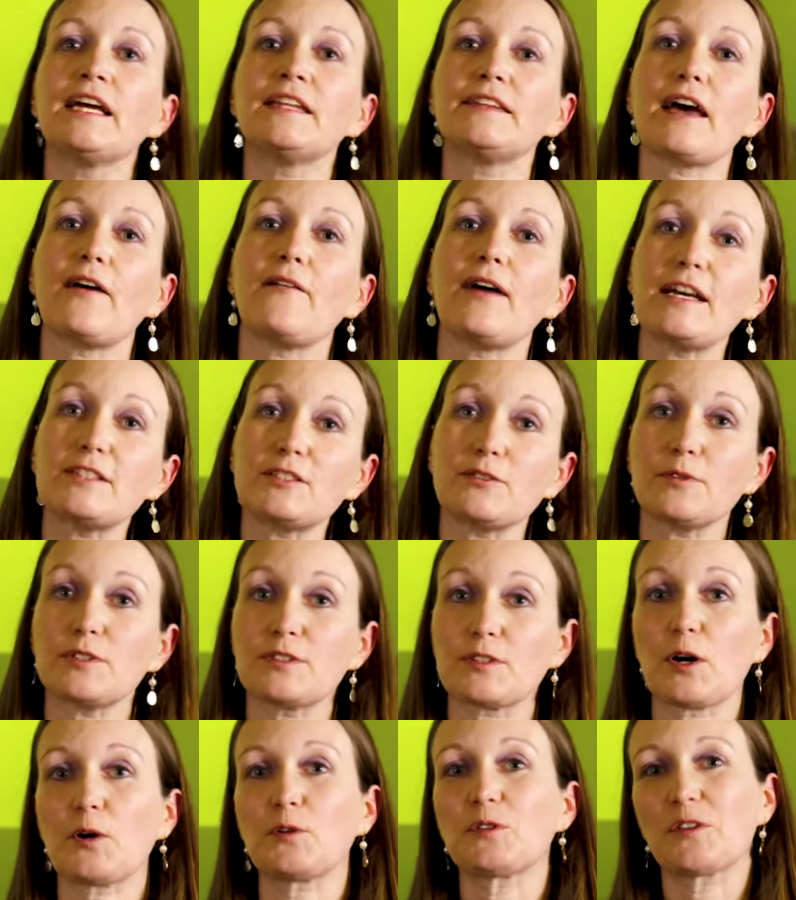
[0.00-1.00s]
Now, as a
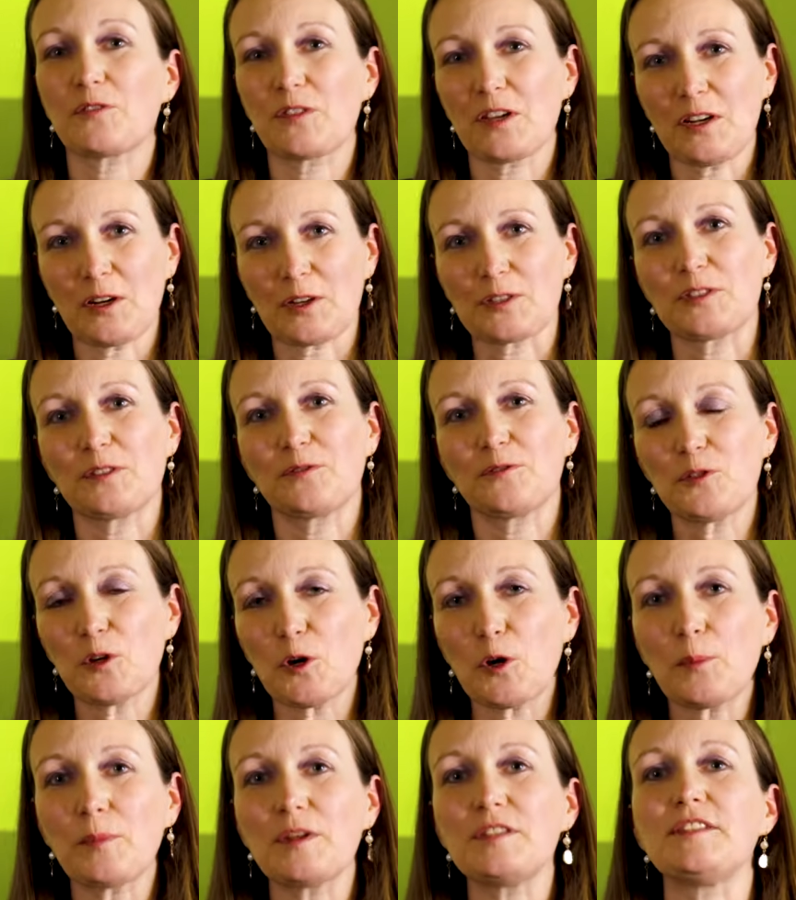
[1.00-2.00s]
result of the loss of
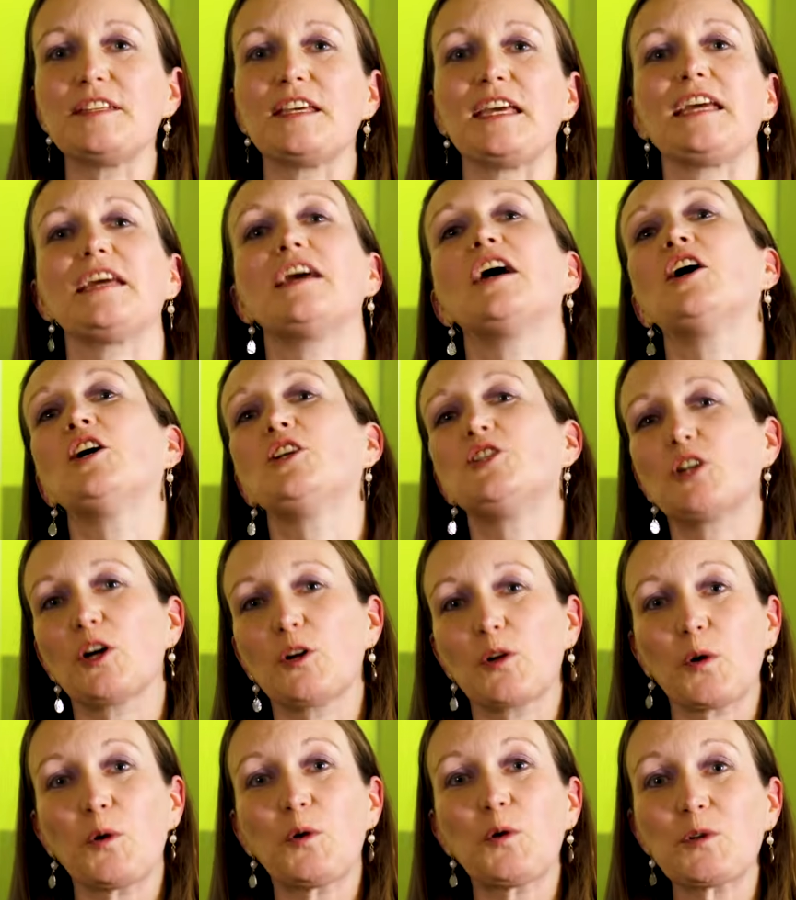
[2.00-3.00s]
Normandy,
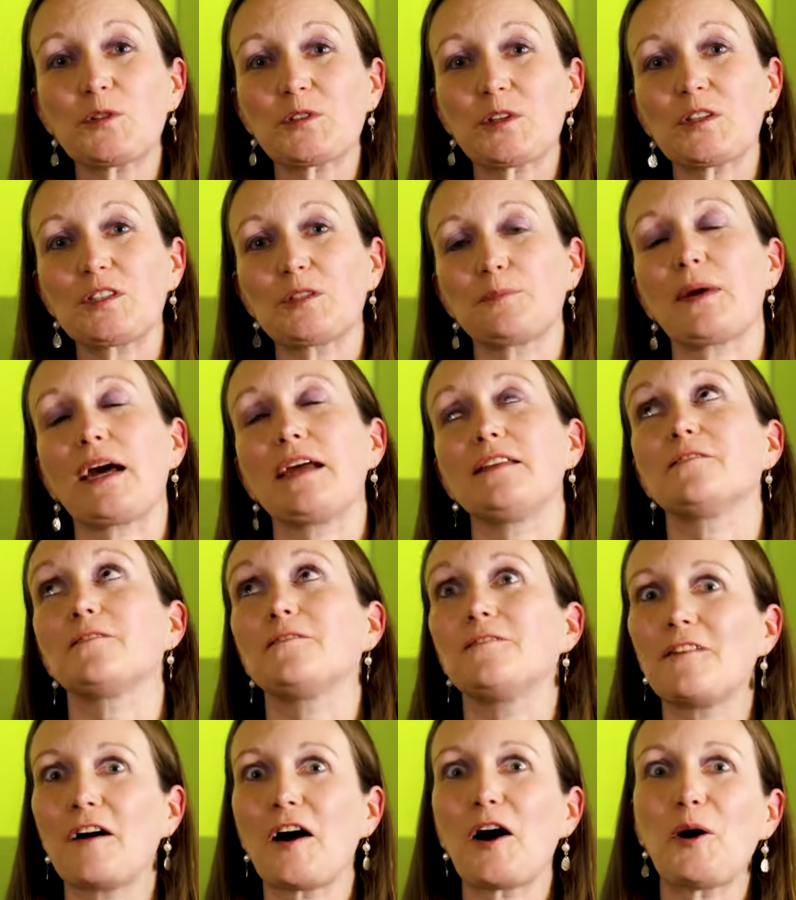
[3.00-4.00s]
John also spent
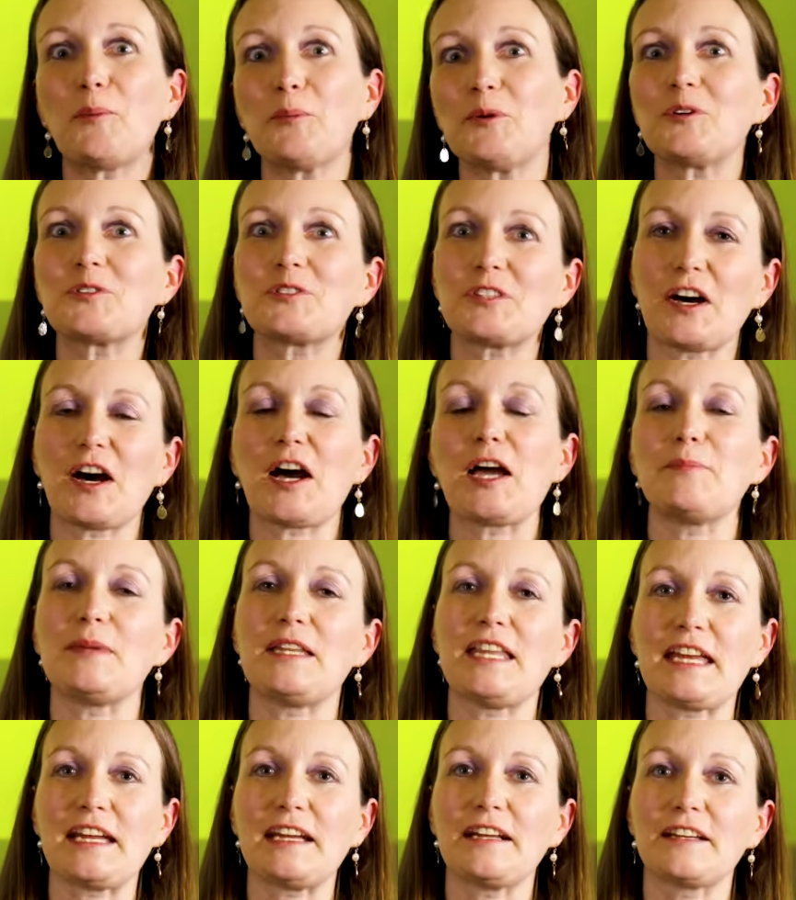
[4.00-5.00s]
far more time
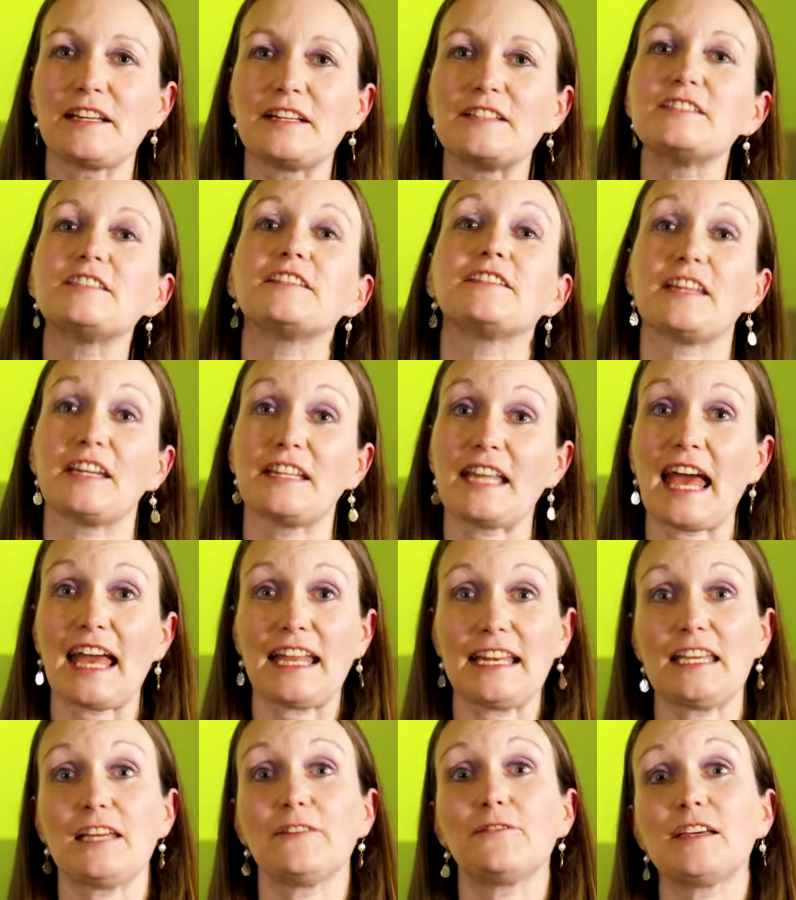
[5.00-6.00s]
in England than
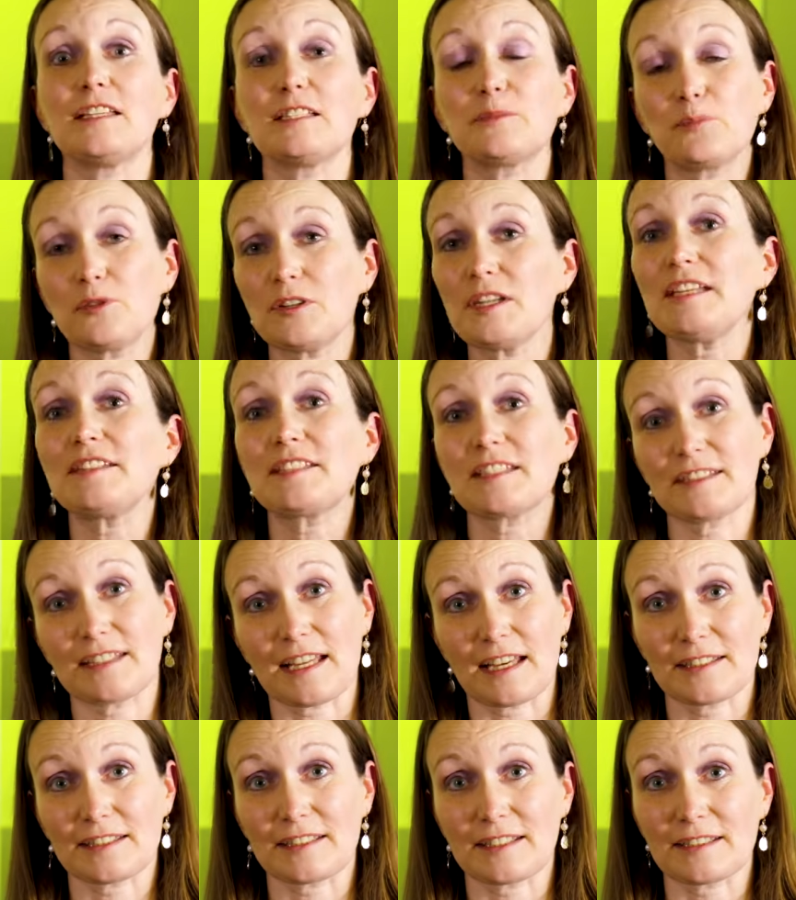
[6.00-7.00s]
any of his
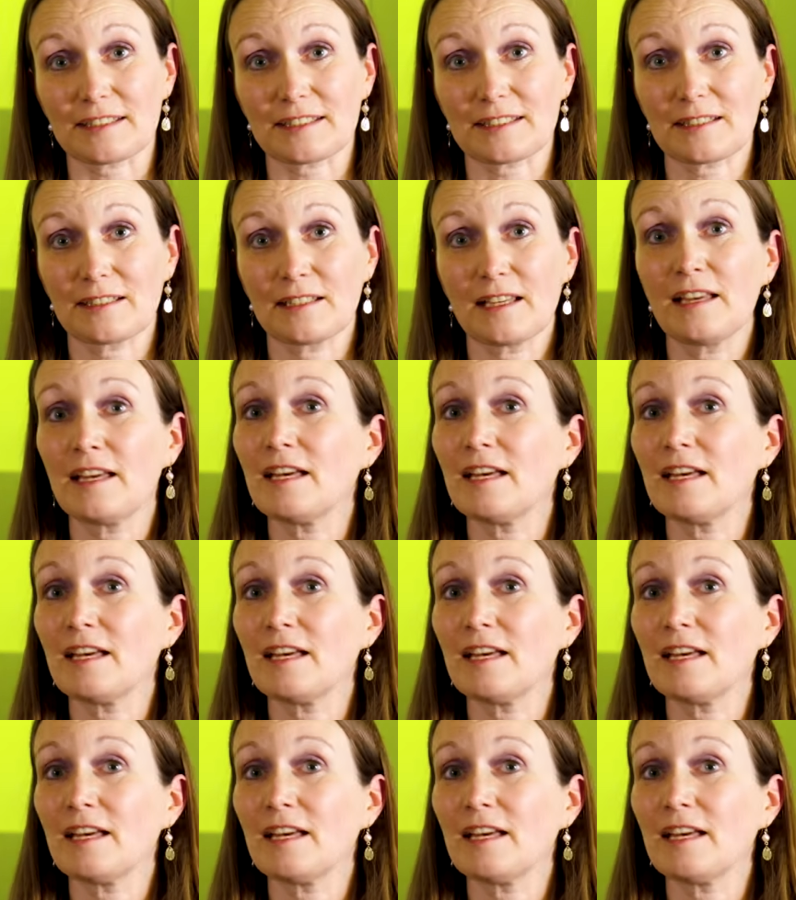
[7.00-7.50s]
predecessors,